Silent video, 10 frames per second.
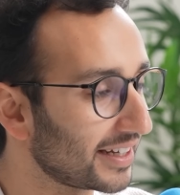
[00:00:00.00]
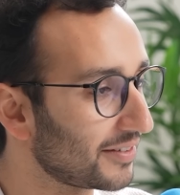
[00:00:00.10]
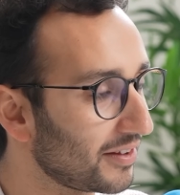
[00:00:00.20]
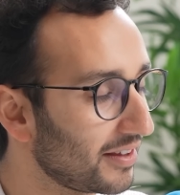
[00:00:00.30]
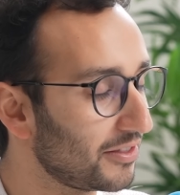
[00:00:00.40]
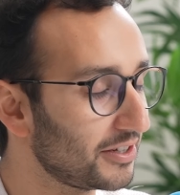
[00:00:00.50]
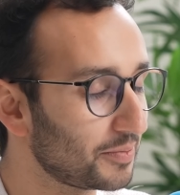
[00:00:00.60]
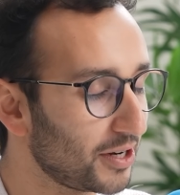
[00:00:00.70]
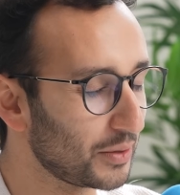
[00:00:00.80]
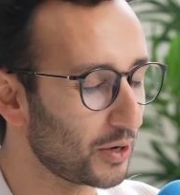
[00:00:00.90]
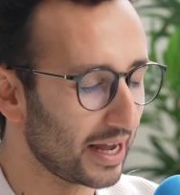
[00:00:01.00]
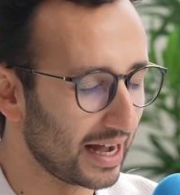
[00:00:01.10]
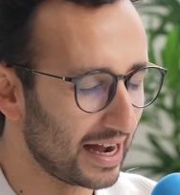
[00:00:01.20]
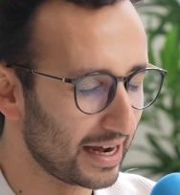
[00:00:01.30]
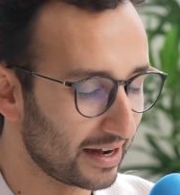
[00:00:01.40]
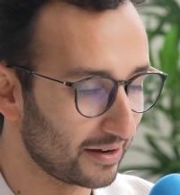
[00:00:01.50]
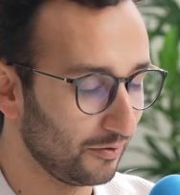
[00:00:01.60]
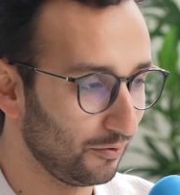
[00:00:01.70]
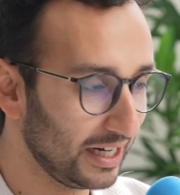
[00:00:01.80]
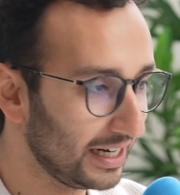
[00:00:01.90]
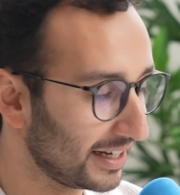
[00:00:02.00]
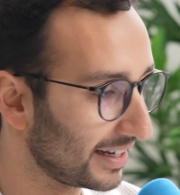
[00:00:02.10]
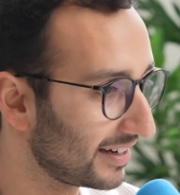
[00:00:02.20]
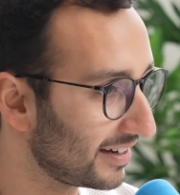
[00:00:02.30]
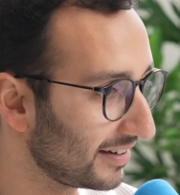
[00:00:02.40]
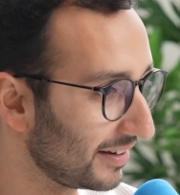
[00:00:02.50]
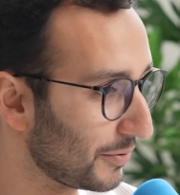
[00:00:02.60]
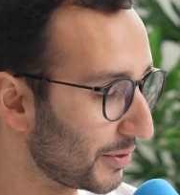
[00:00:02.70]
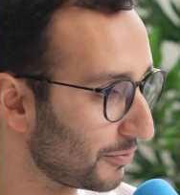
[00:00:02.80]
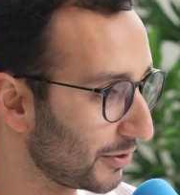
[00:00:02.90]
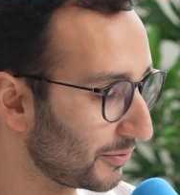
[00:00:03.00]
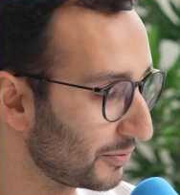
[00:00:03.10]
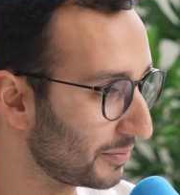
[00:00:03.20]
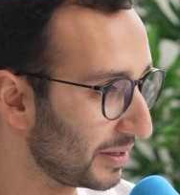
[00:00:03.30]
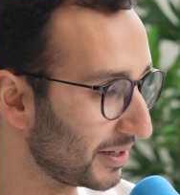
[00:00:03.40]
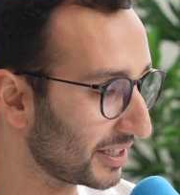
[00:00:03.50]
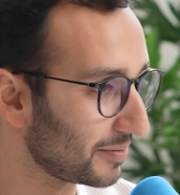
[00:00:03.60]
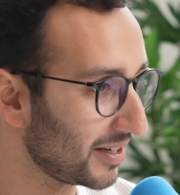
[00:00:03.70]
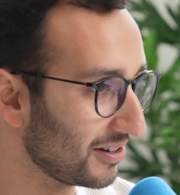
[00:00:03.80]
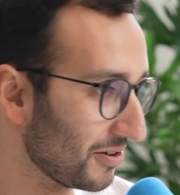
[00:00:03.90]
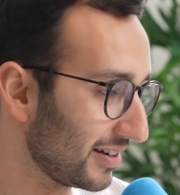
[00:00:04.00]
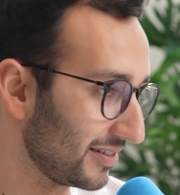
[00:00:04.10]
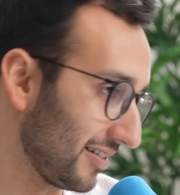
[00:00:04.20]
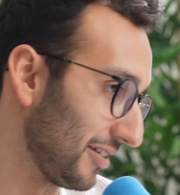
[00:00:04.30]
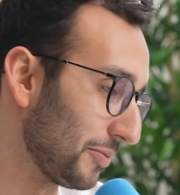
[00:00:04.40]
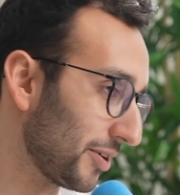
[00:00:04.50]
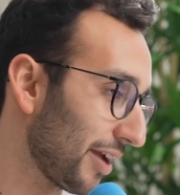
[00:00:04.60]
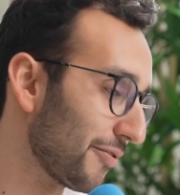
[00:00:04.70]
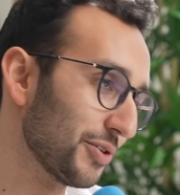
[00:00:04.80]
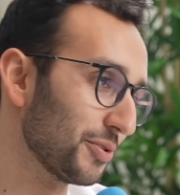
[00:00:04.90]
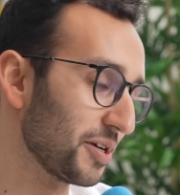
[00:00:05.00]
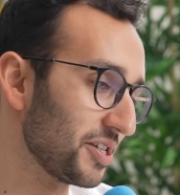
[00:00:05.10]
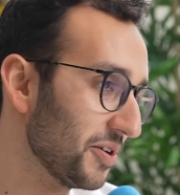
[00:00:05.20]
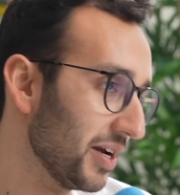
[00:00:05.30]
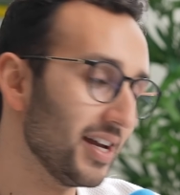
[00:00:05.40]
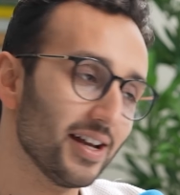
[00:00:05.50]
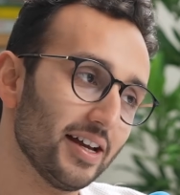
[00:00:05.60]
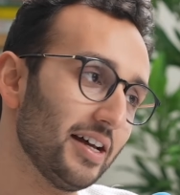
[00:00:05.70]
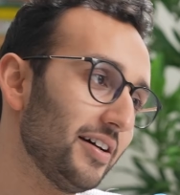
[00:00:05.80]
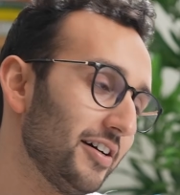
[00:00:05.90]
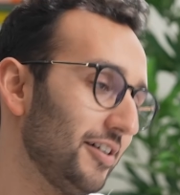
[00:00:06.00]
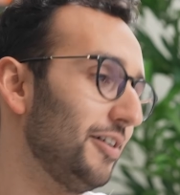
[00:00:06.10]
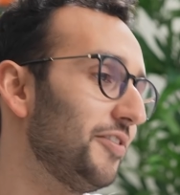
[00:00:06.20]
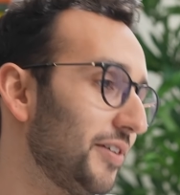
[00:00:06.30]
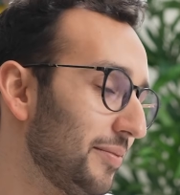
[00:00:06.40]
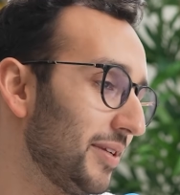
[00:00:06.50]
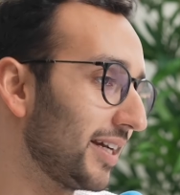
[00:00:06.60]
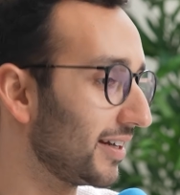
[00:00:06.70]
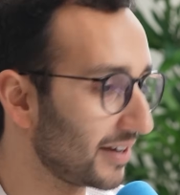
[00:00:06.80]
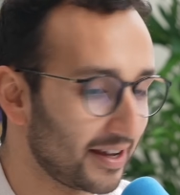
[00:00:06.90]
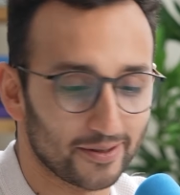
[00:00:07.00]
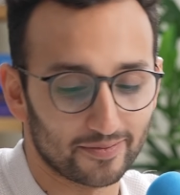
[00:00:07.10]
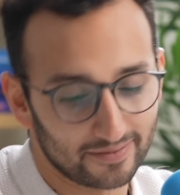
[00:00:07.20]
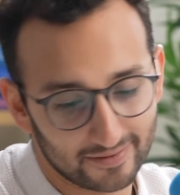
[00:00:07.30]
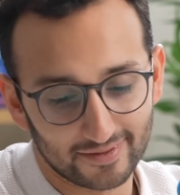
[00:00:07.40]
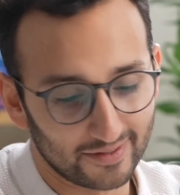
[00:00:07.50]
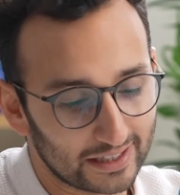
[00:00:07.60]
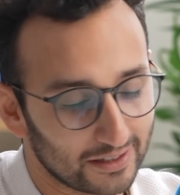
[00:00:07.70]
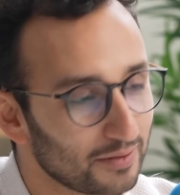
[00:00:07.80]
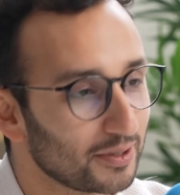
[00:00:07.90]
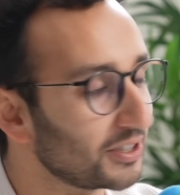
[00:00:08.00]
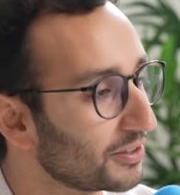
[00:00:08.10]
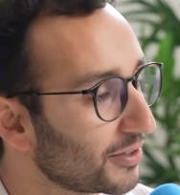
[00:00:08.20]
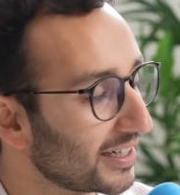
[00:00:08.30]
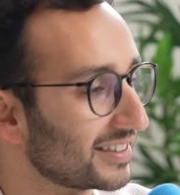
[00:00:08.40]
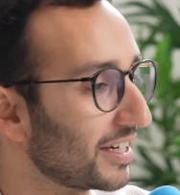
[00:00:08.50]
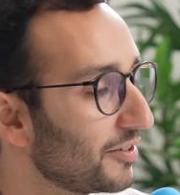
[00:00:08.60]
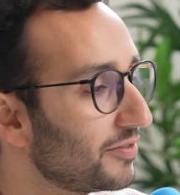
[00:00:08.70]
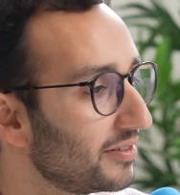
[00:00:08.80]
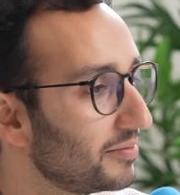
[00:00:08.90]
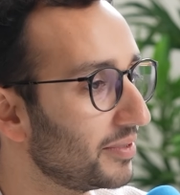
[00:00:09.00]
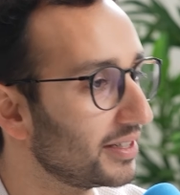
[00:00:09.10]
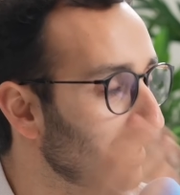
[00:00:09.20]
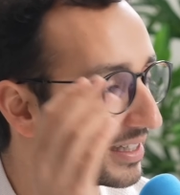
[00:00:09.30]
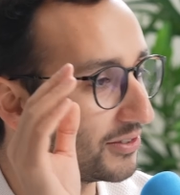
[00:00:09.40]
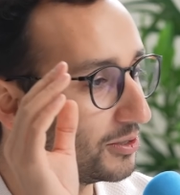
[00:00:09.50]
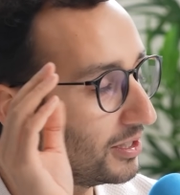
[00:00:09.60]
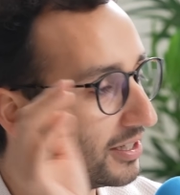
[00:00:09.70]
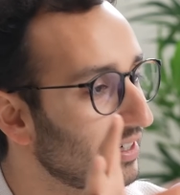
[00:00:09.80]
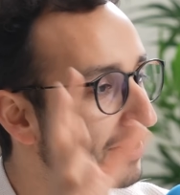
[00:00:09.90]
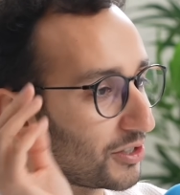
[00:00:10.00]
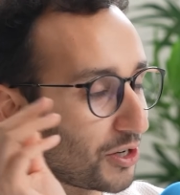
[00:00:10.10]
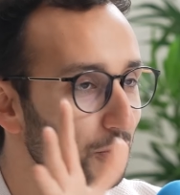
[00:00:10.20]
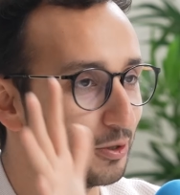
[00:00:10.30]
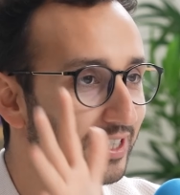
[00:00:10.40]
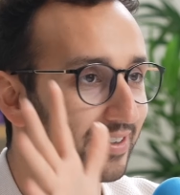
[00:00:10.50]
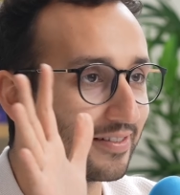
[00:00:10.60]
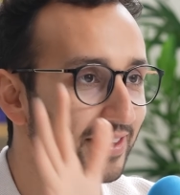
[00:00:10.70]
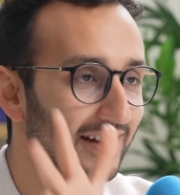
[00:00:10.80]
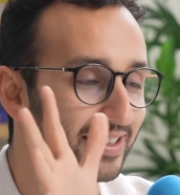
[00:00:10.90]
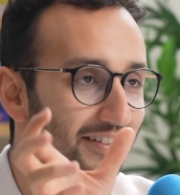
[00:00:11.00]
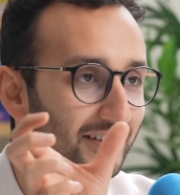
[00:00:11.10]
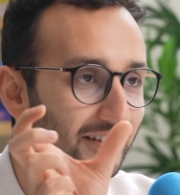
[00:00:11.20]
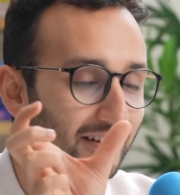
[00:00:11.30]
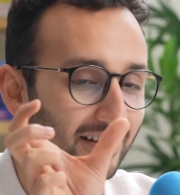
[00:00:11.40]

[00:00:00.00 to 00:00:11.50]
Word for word: like this is partly why I really like, you know, when when when people ask me, oh, you know, I want to get rich, what do I do? Often I'm like, okay, well, there's a lot of books you can read and stuff, but like if you learn how to code, that is